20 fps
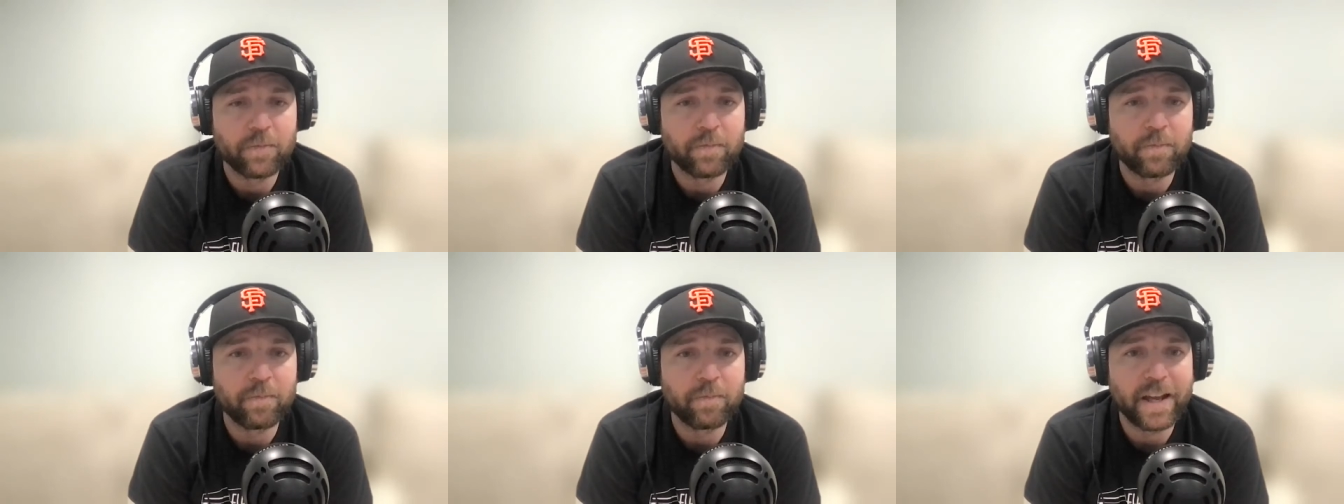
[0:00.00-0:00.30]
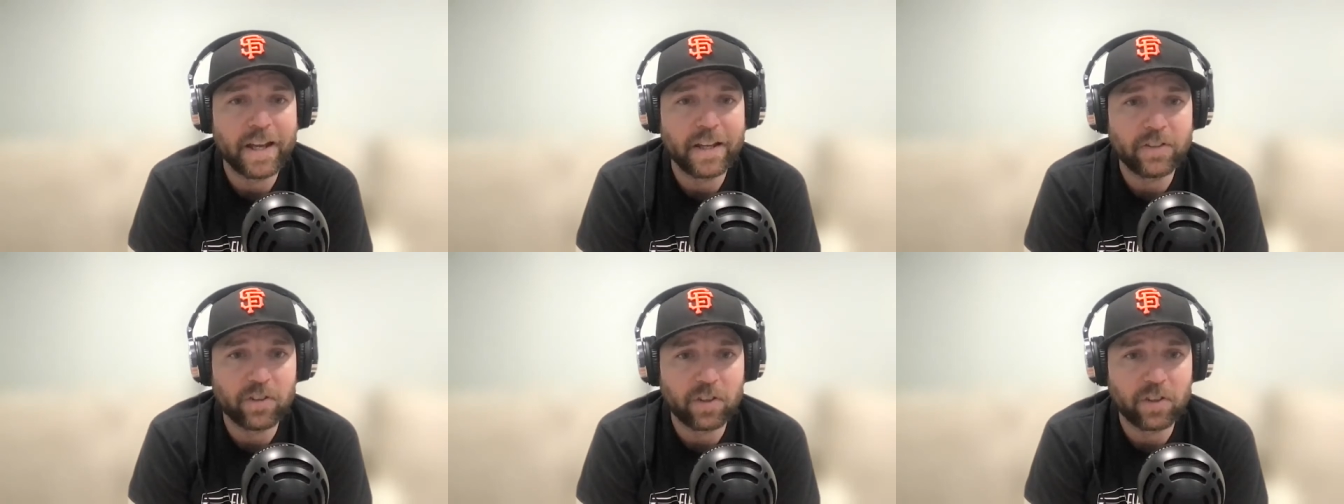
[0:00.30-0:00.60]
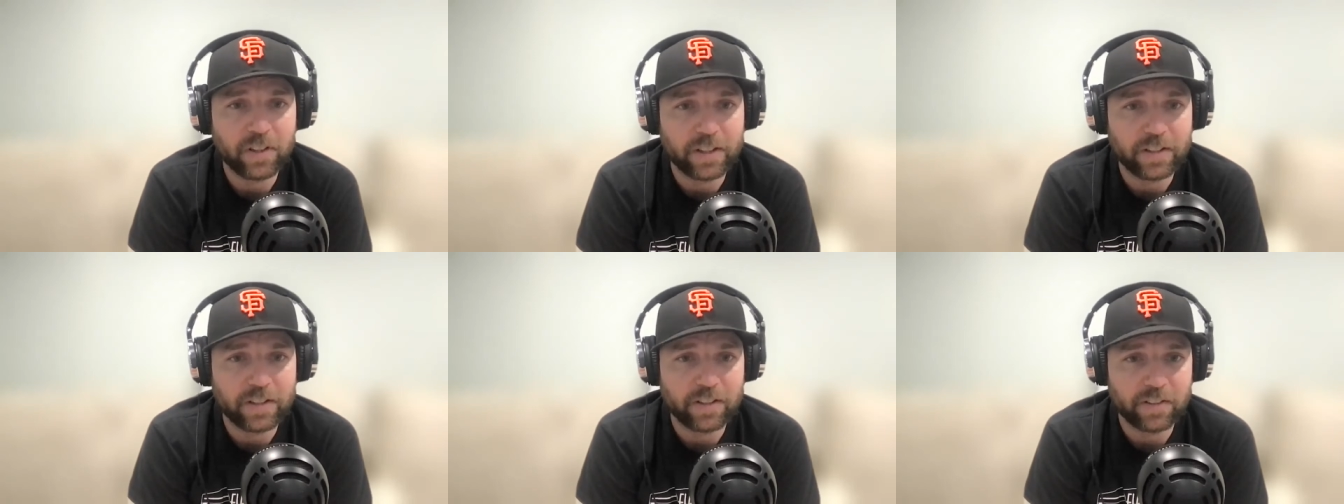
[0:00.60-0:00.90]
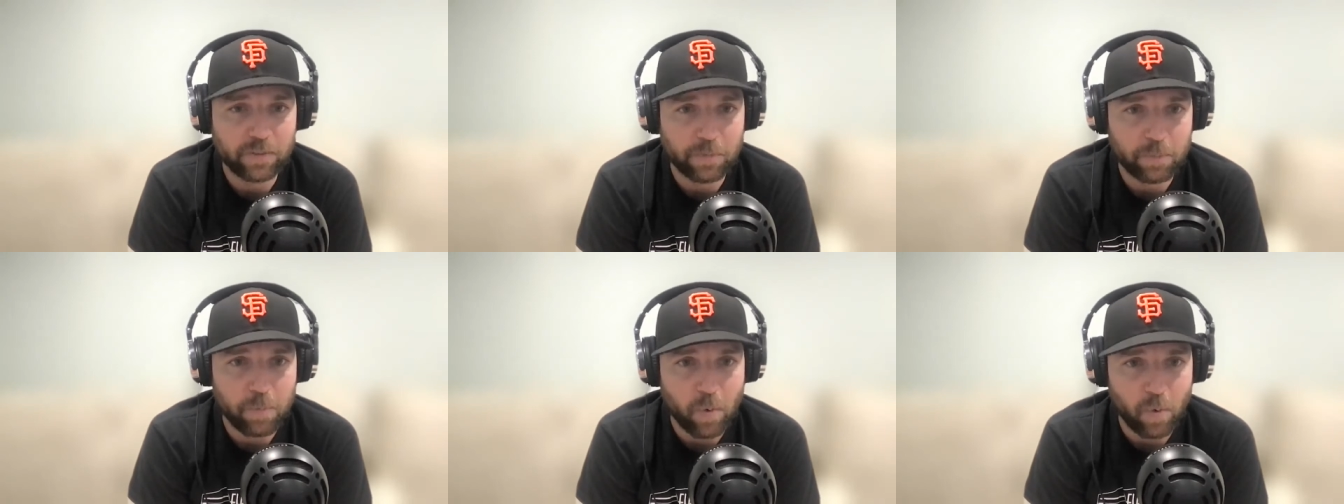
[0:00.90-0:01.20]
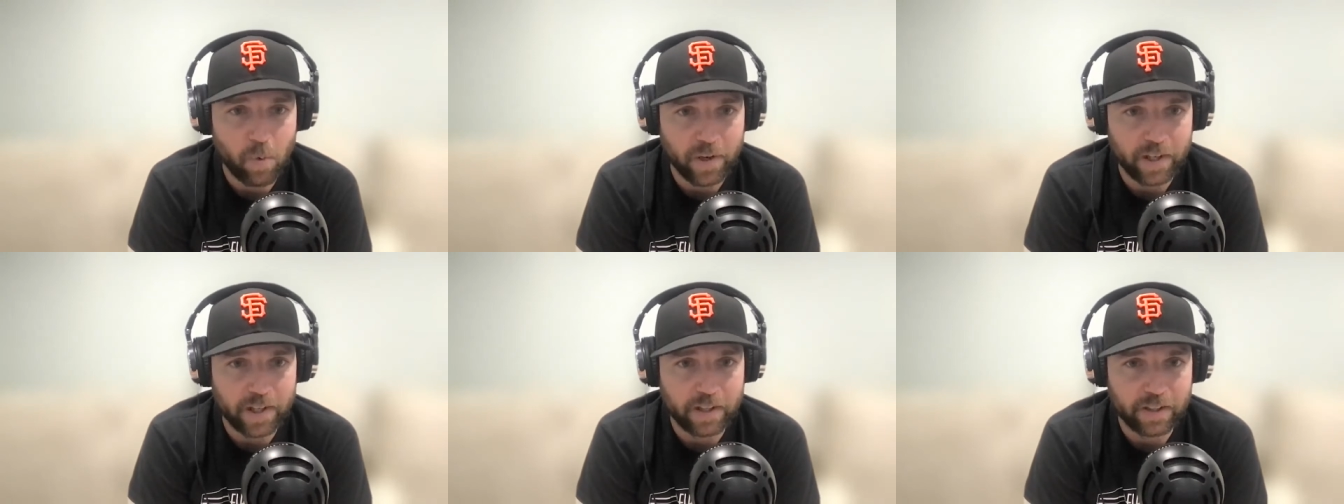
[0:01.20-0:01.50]
Majorly
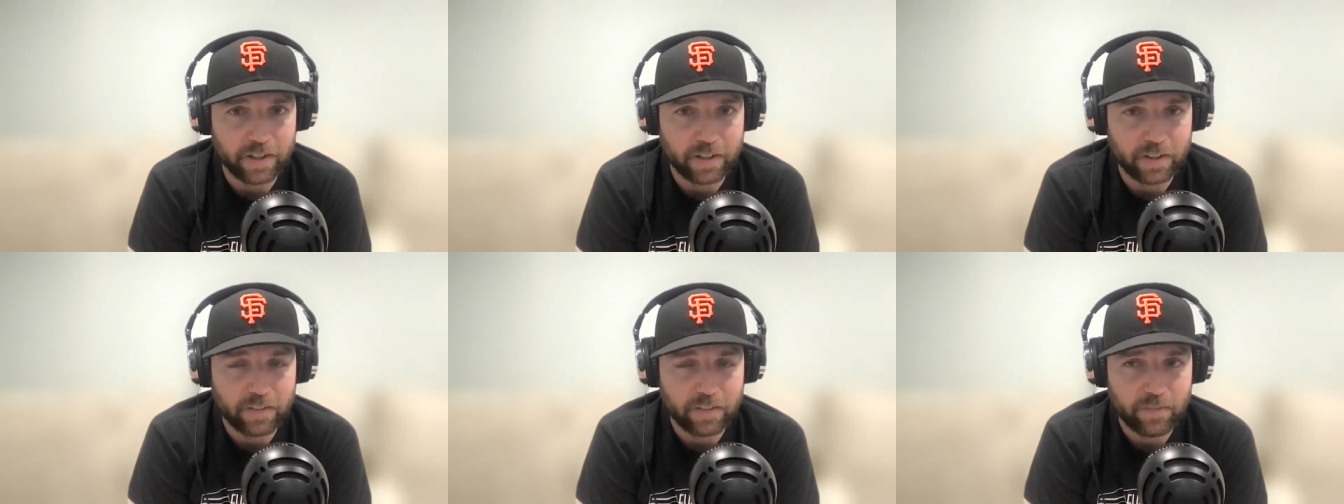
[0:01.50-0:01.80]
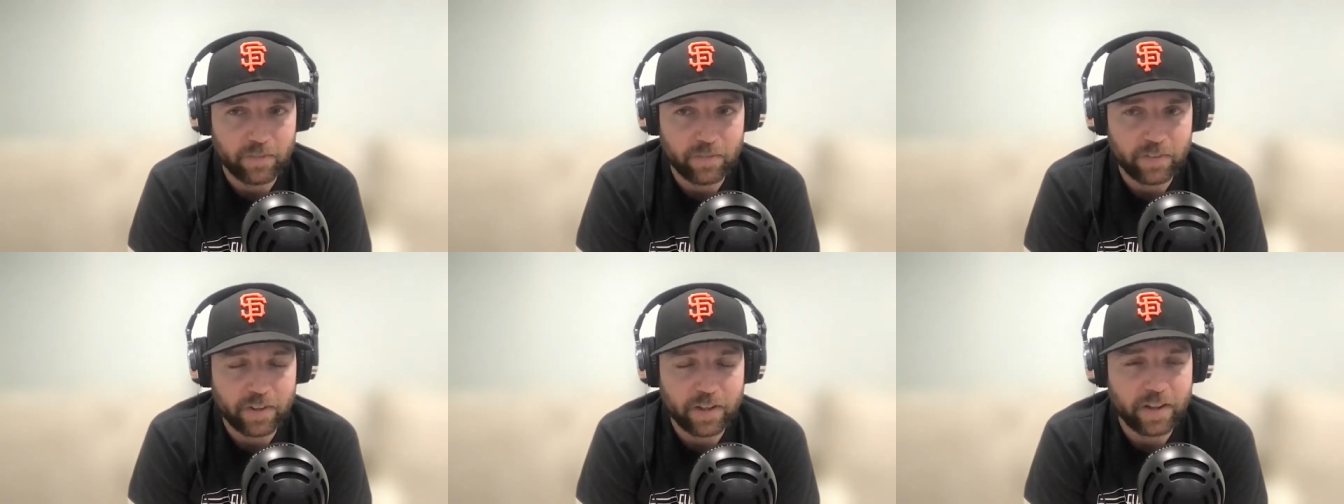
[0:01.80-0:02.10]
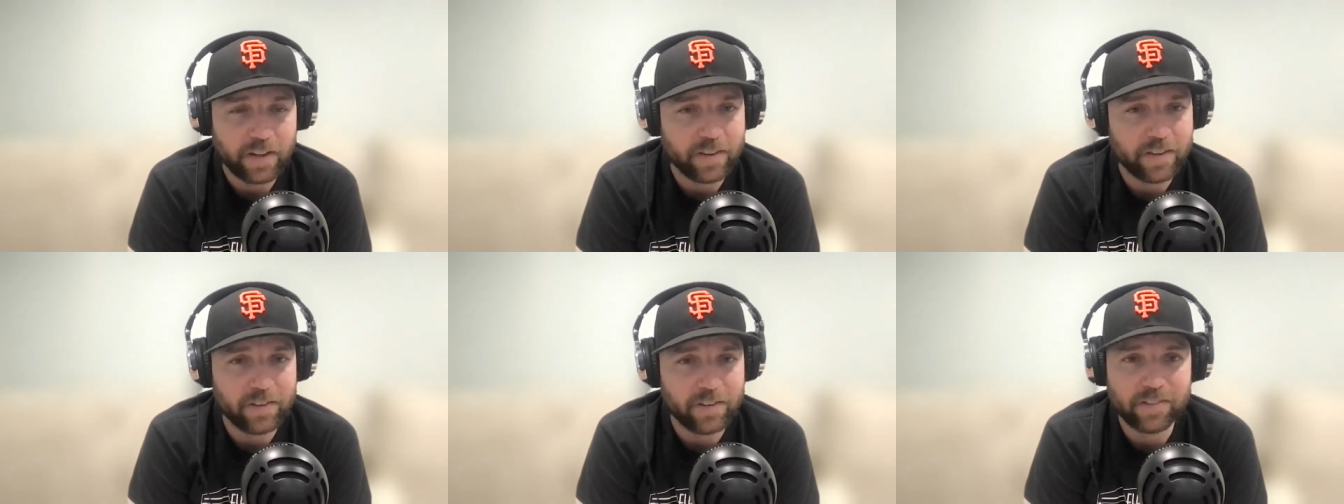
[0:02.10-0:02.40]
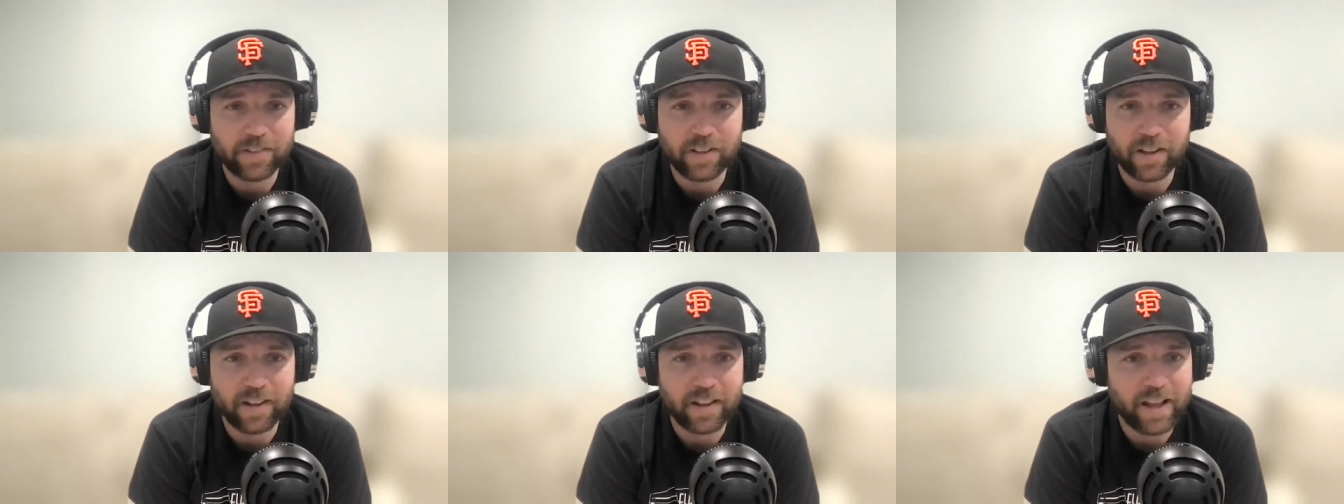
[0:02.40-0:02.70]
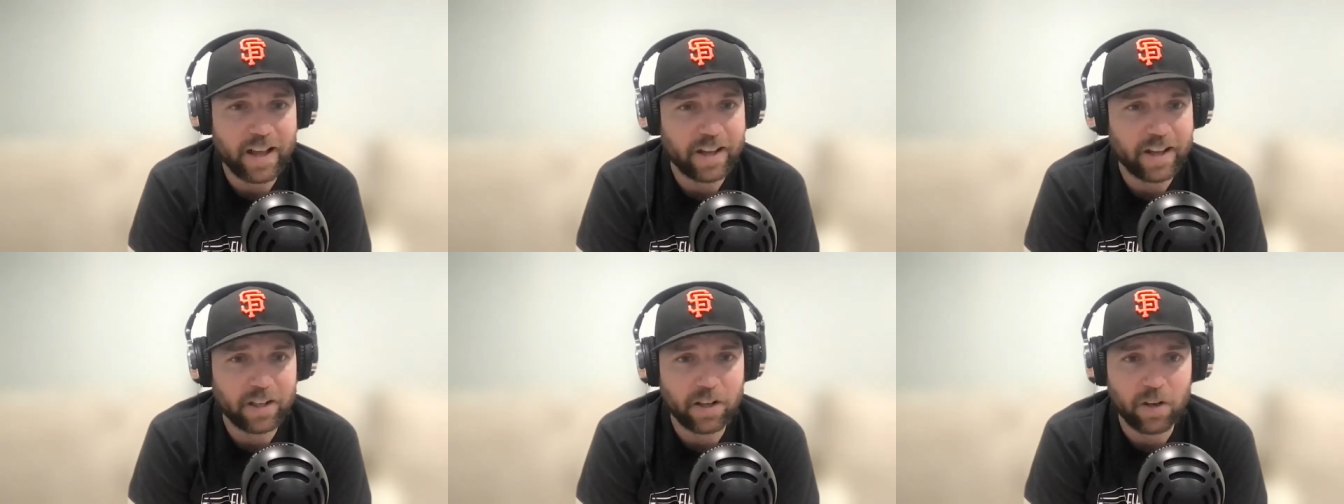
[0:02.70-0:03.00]
disappointed. There's a
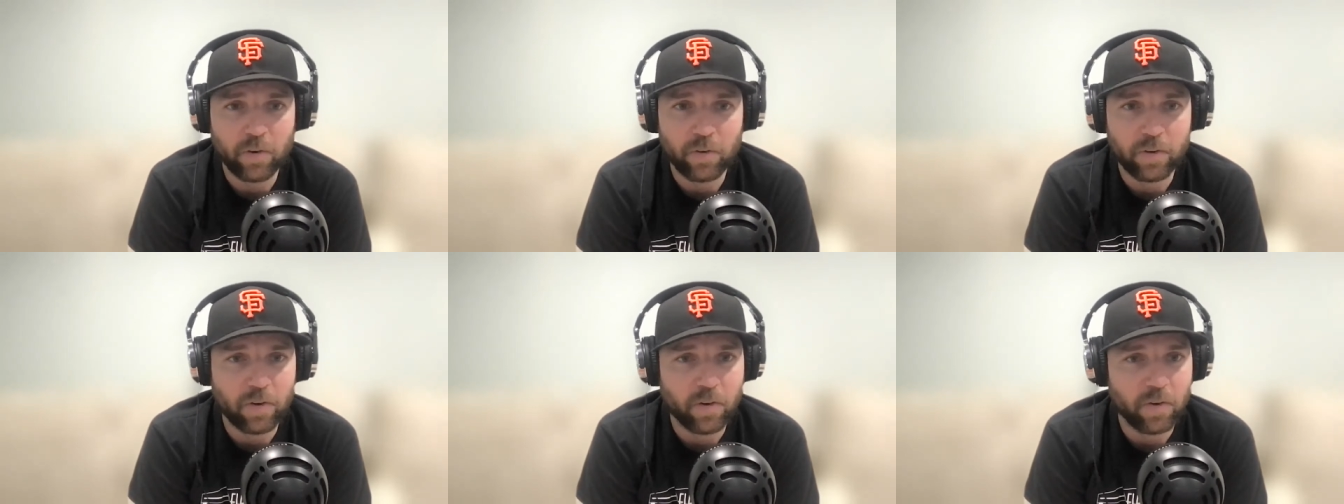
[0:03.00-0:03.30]
lot going